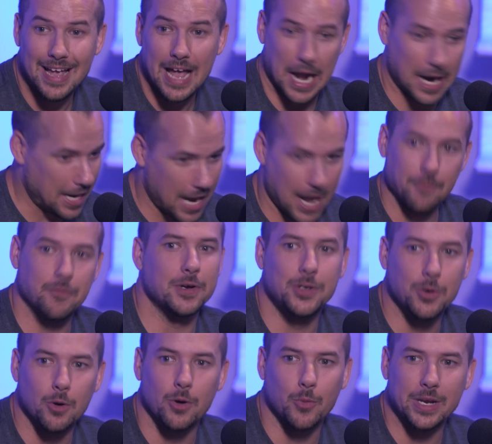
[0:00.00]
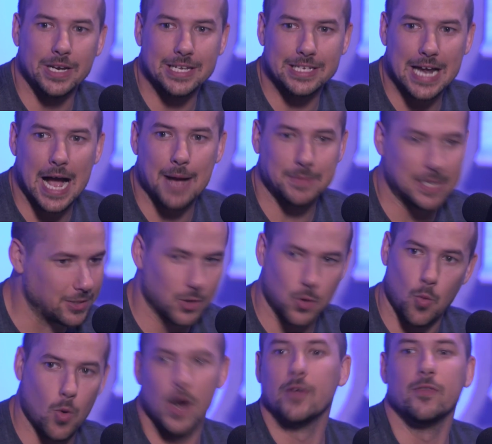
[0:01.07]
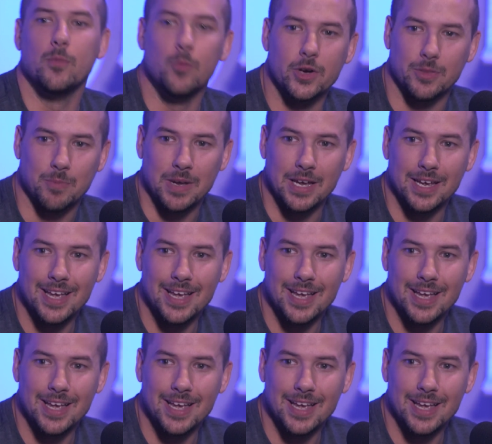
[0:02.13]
and at every door we had stopped, I took one of them with me.